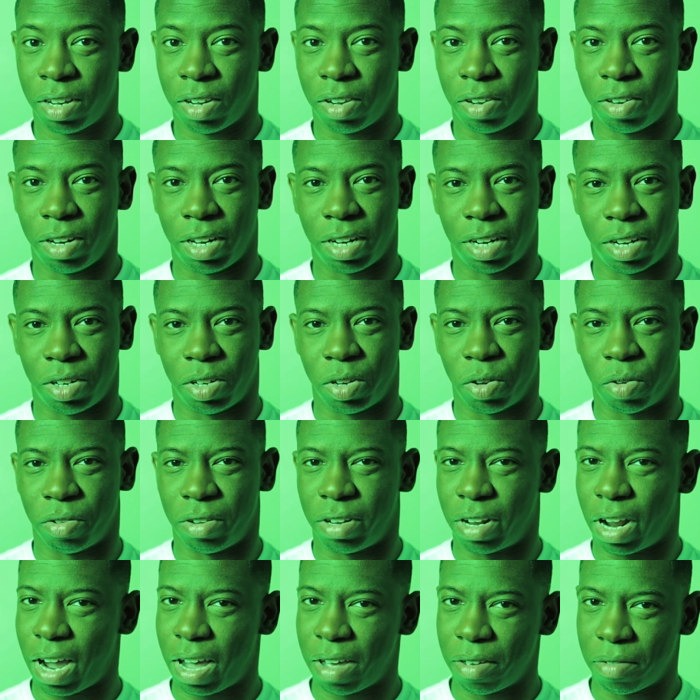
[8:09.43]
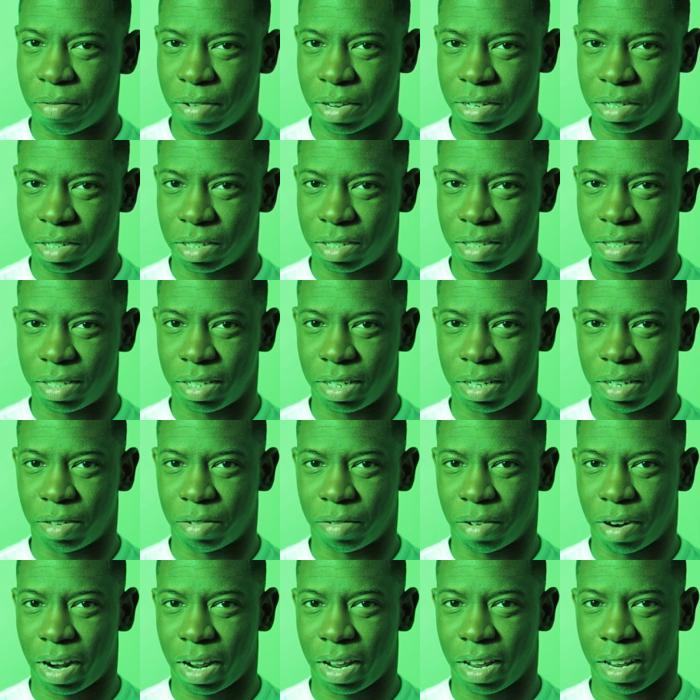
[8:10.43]
you need to do a night vision scene,
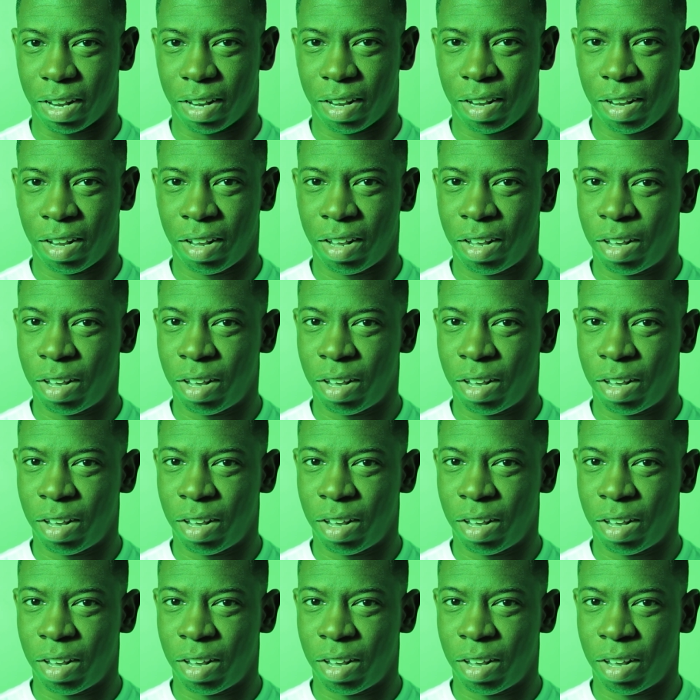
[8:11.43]
right?